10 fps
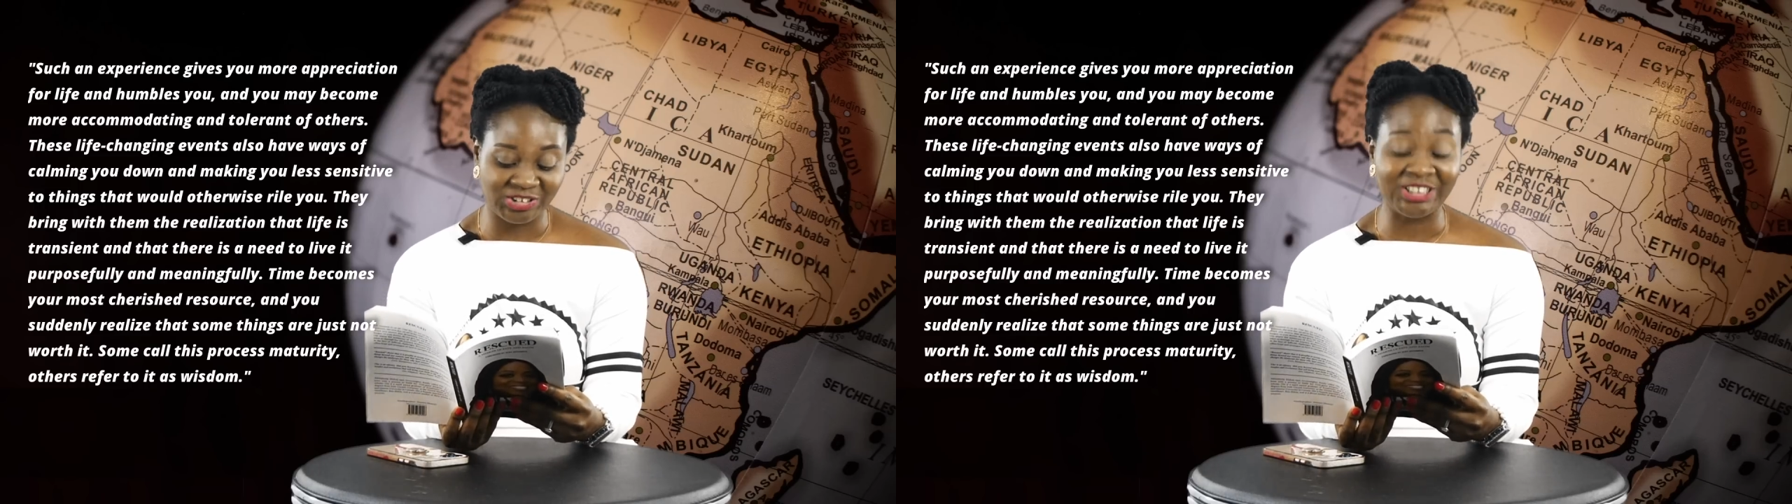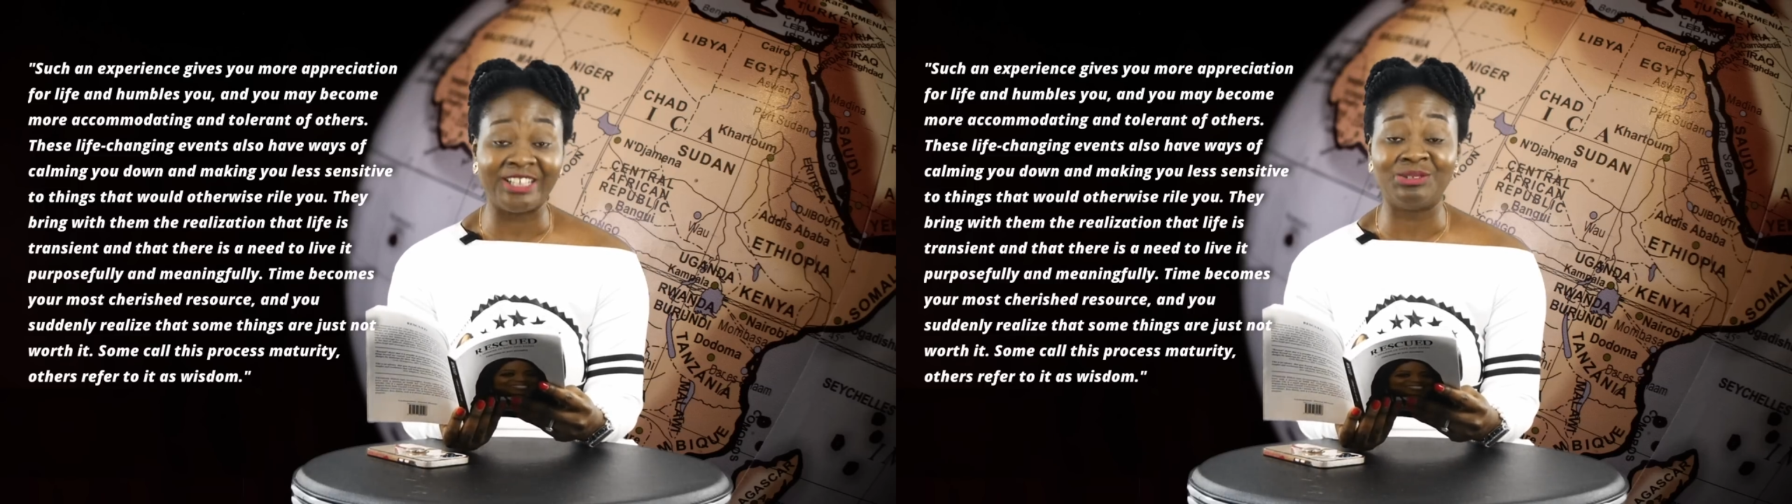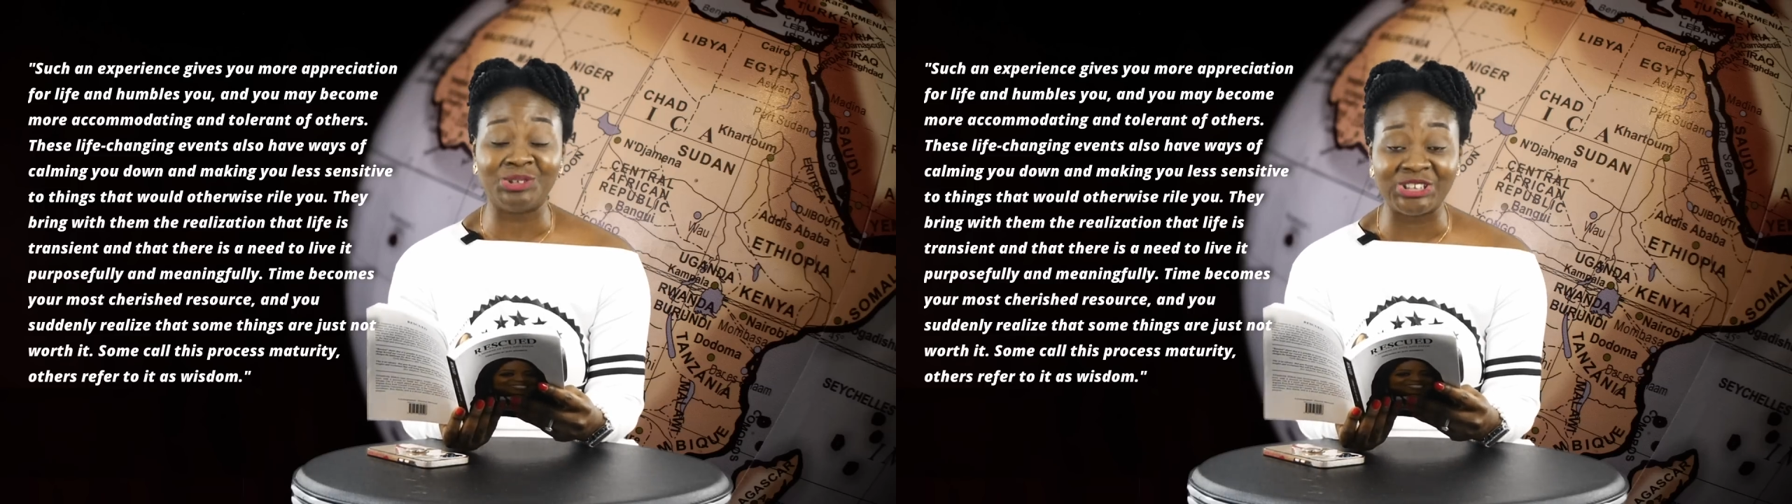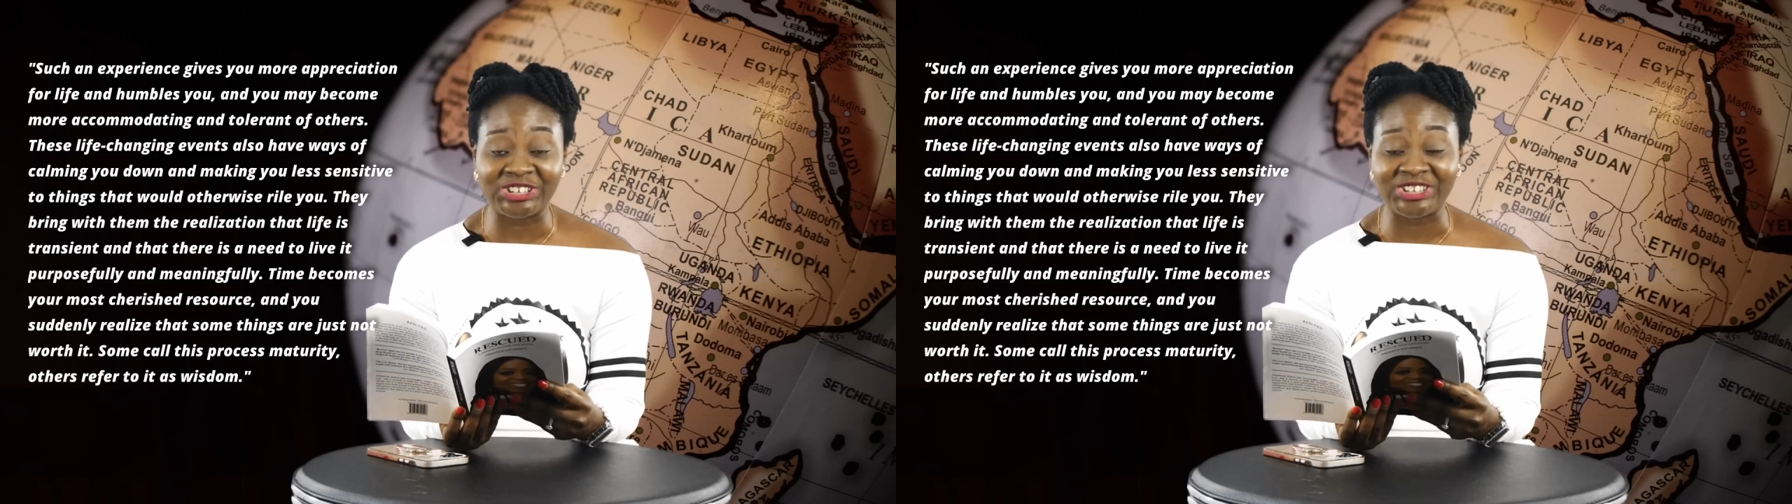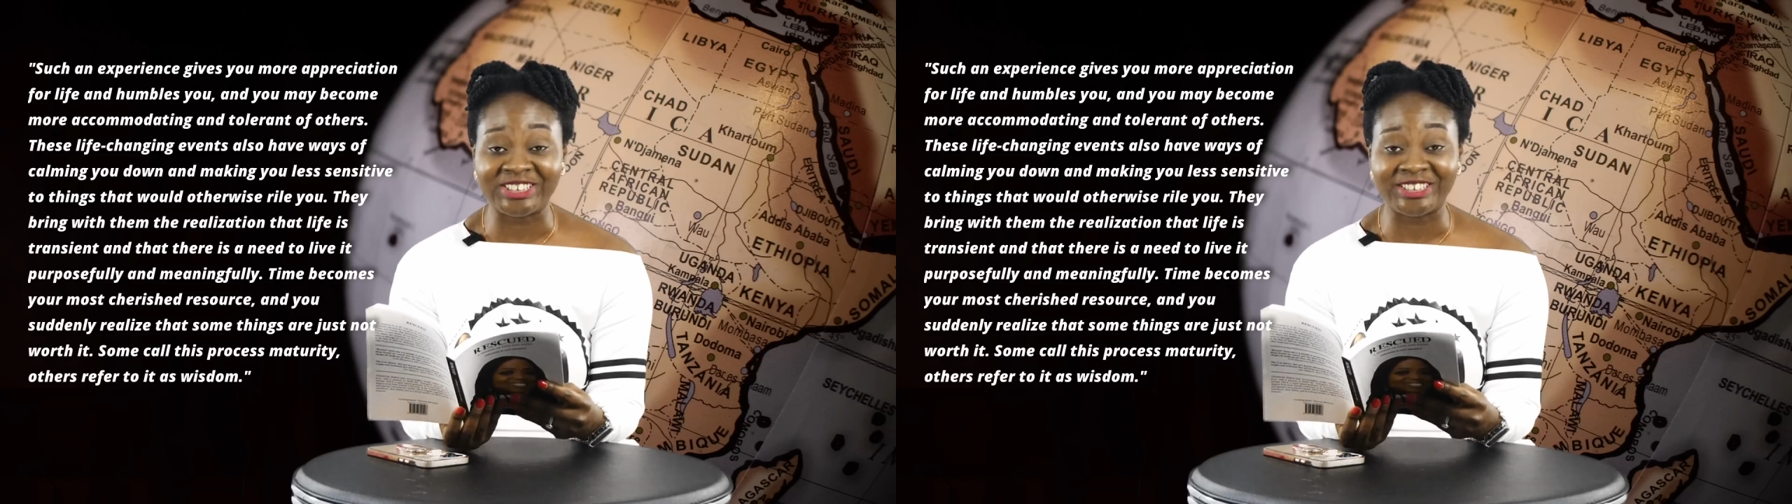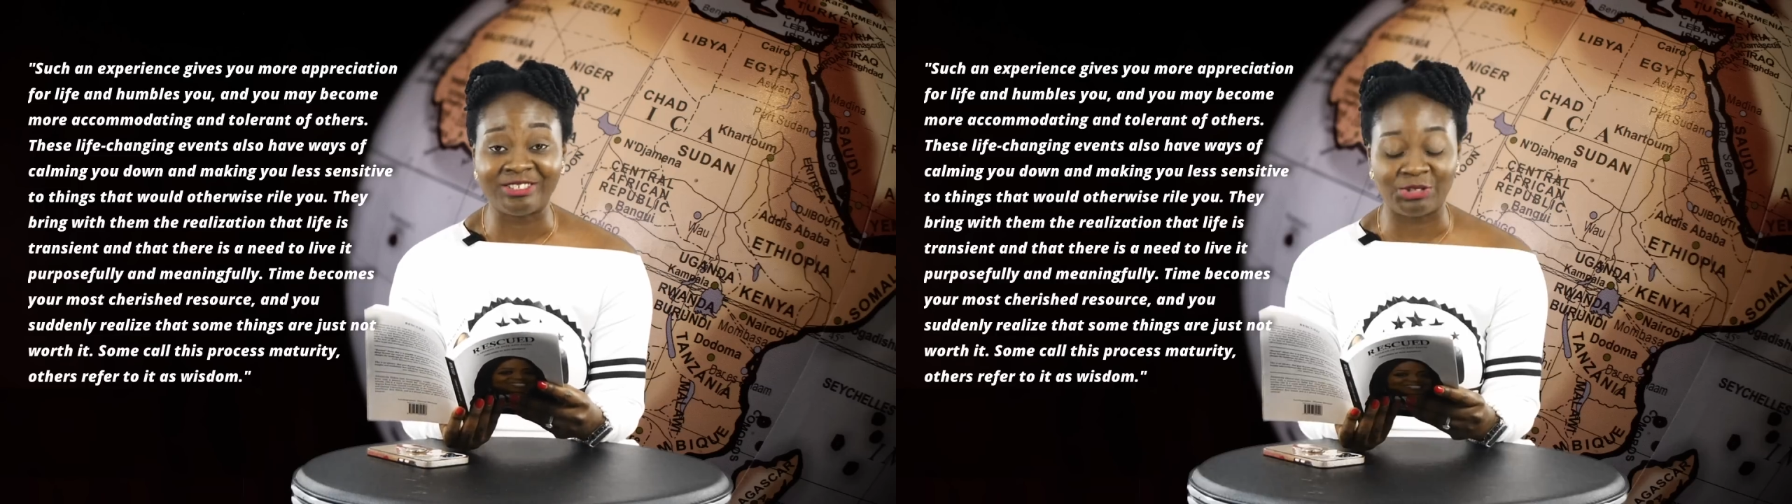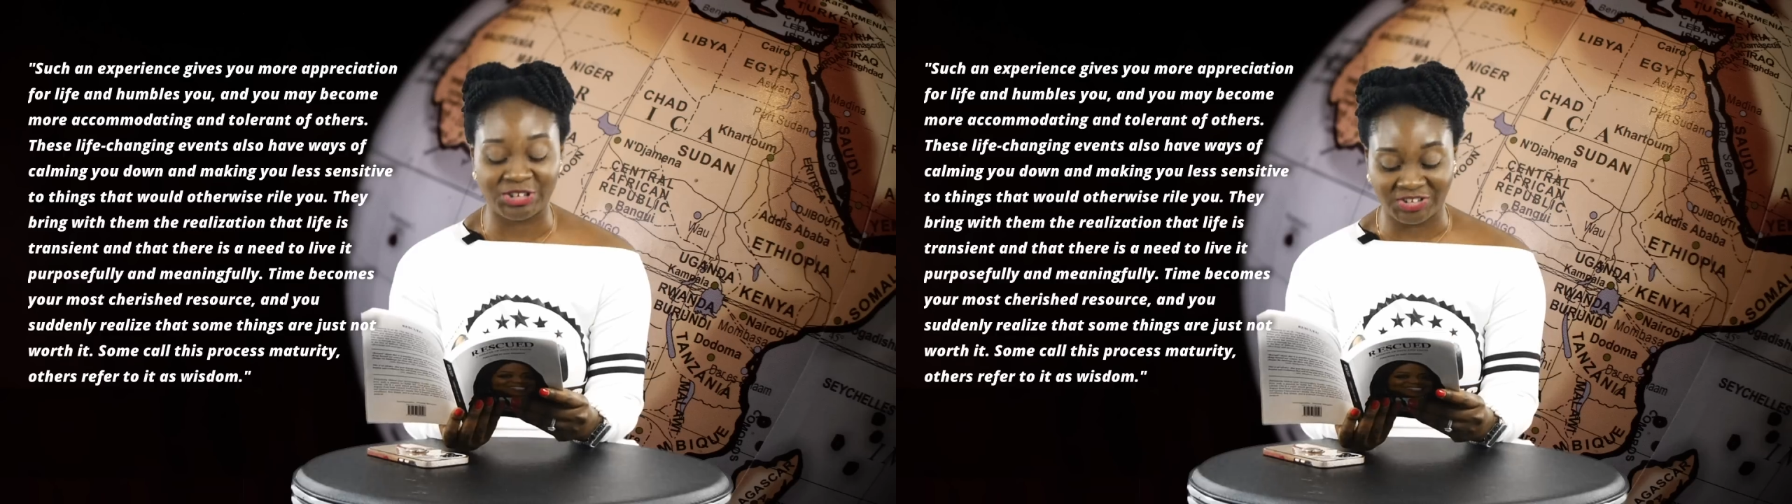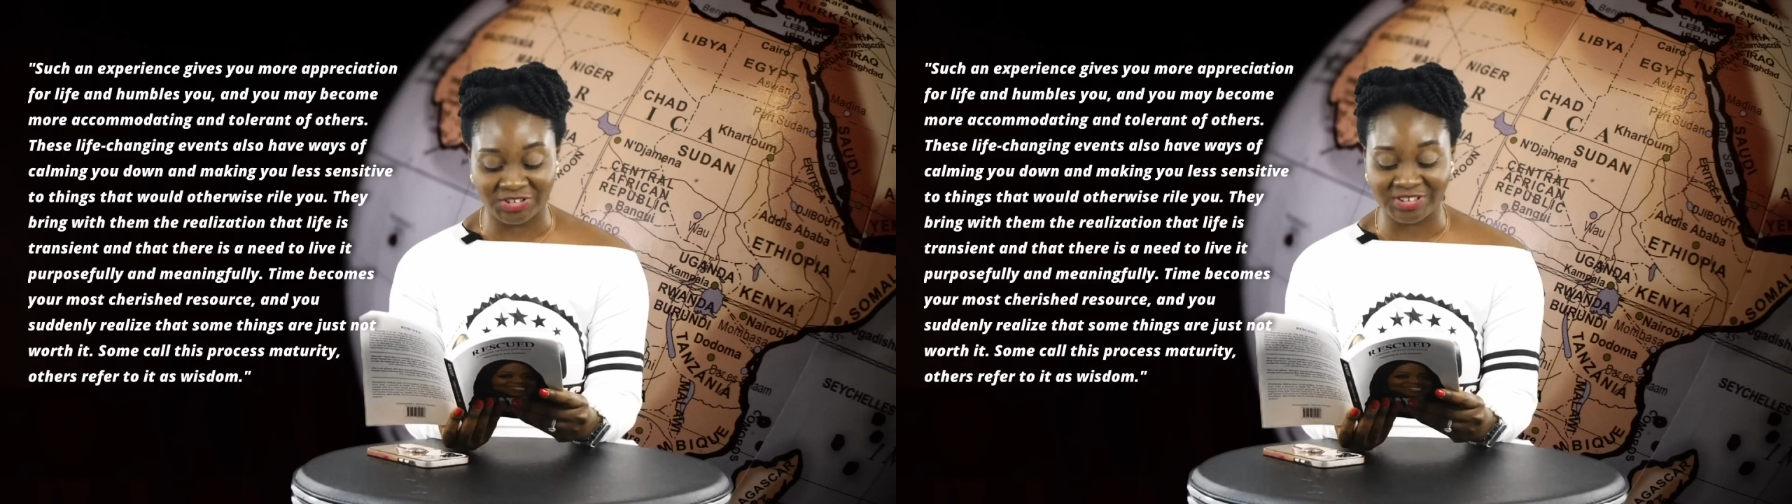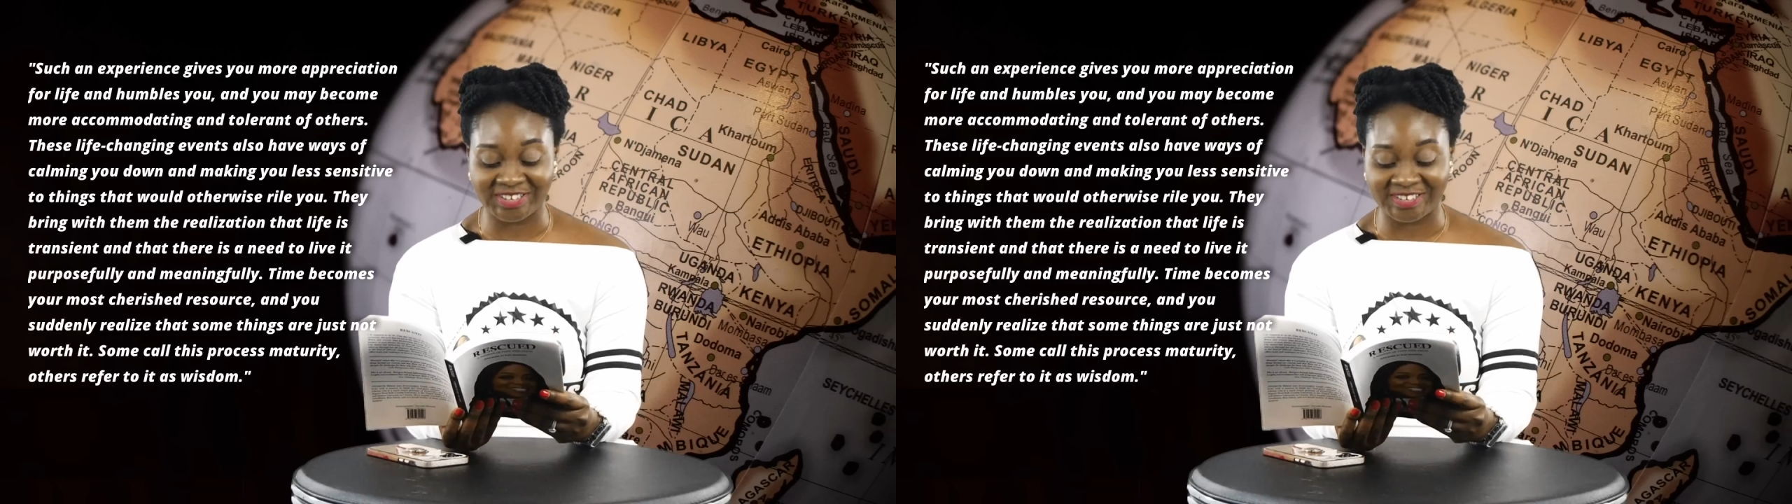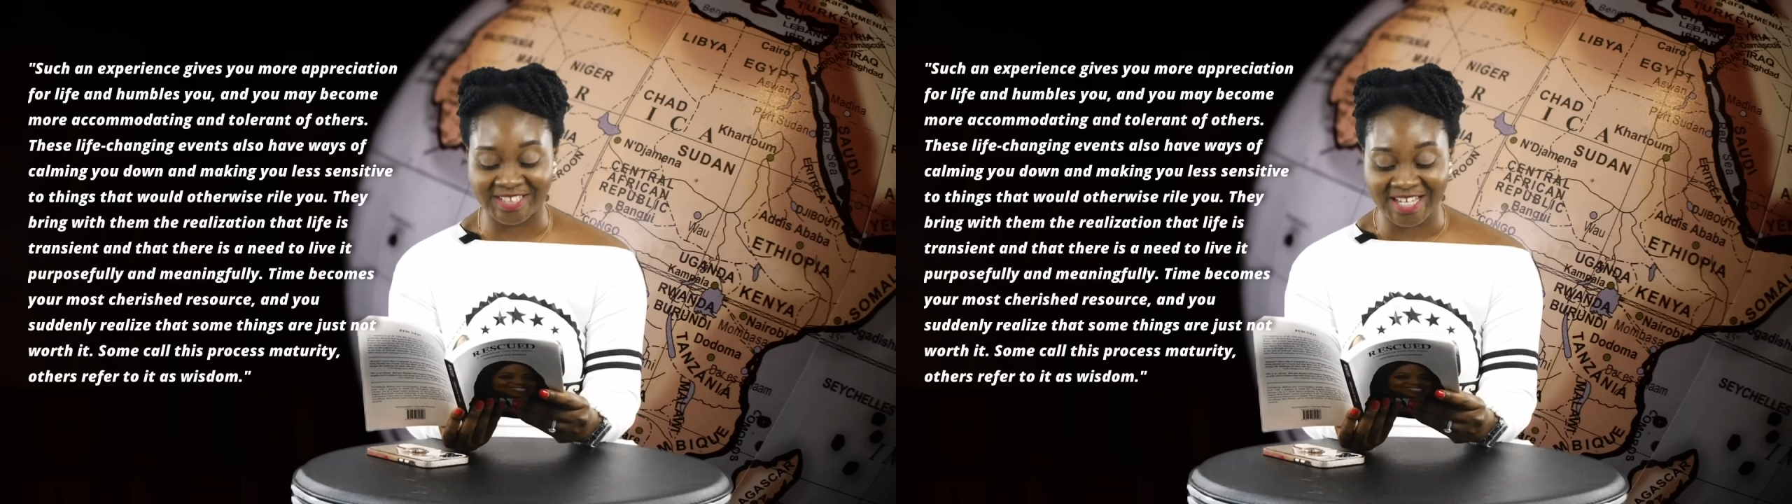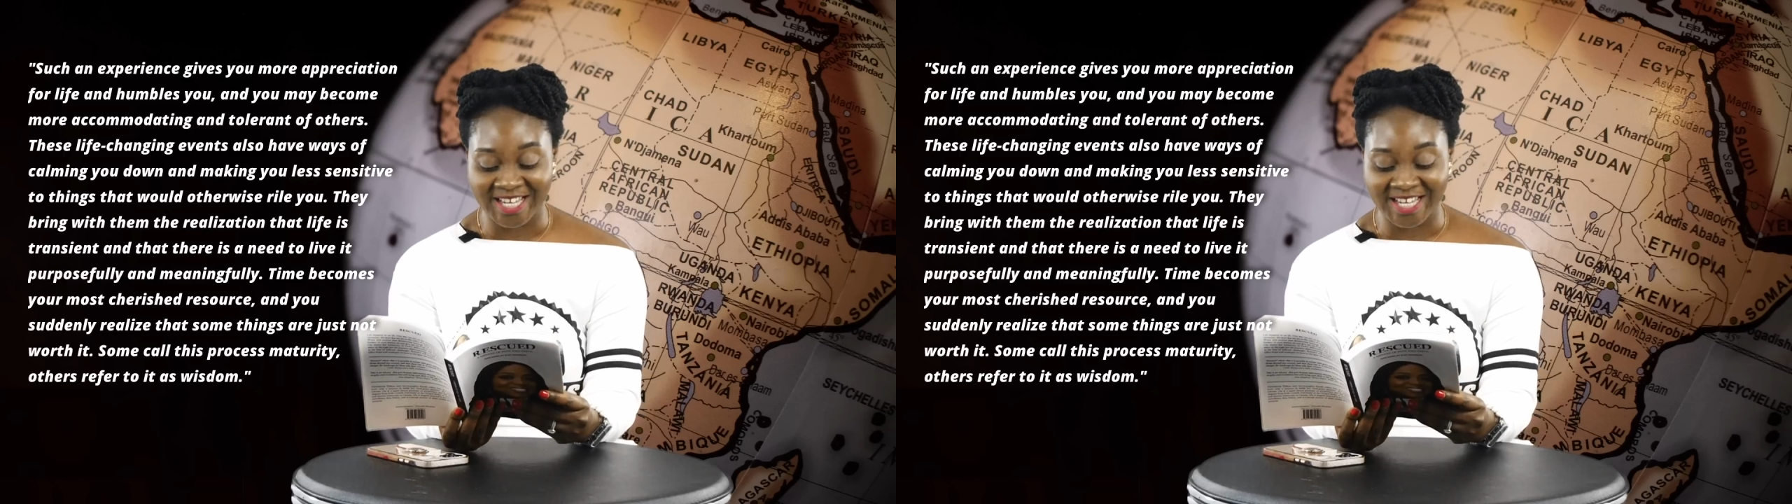cherished resource,